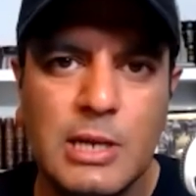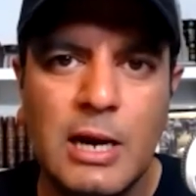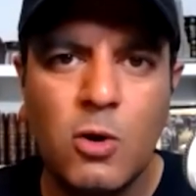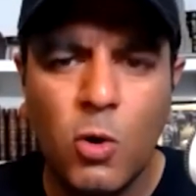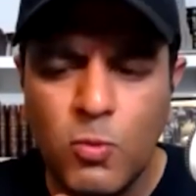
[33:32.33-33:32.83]
I
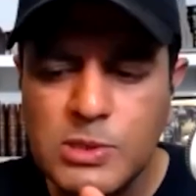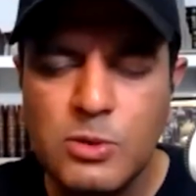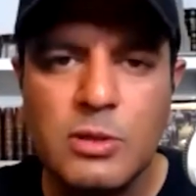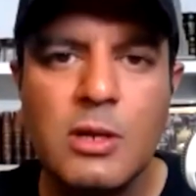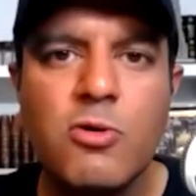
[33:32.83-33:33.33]
always go to
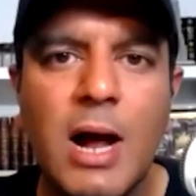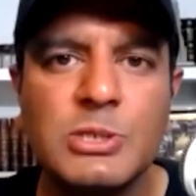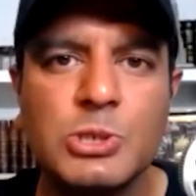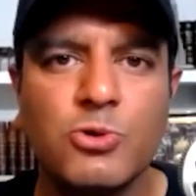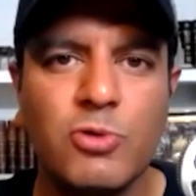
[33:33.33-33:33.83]
the
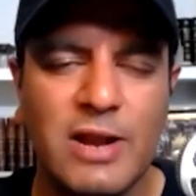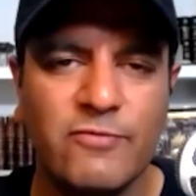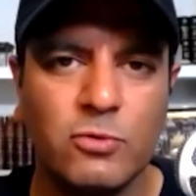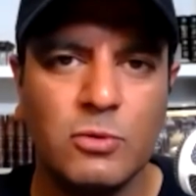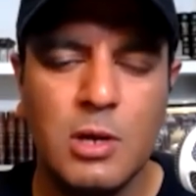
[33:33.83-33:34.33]
grassroots
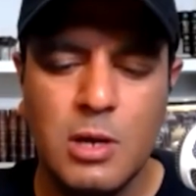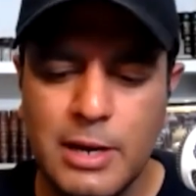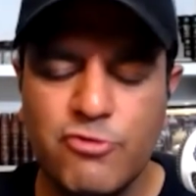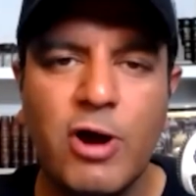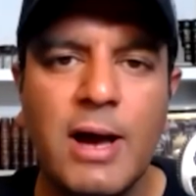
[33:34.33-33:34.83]
level
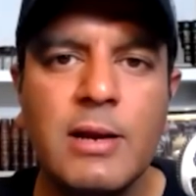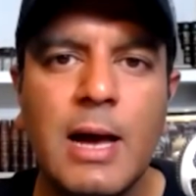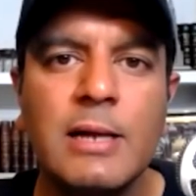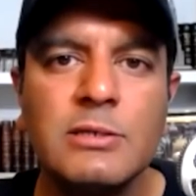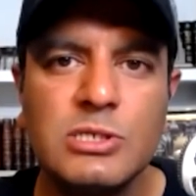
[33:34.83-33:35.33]
and try and
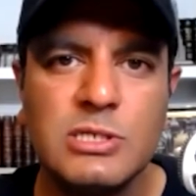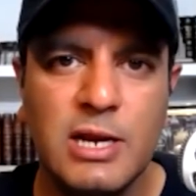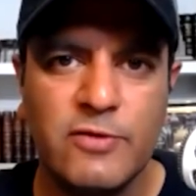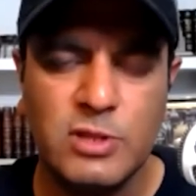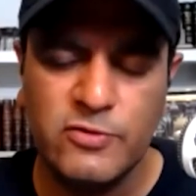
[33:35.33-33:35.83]
understand
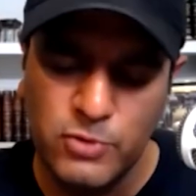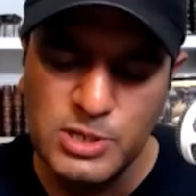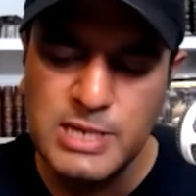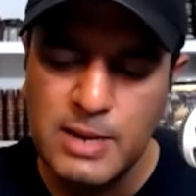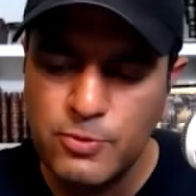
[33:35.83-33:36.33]
everything. For
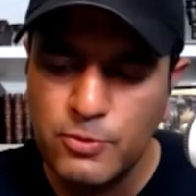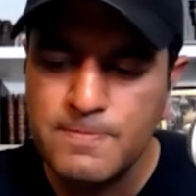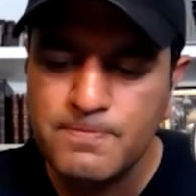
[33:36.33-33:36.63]
example,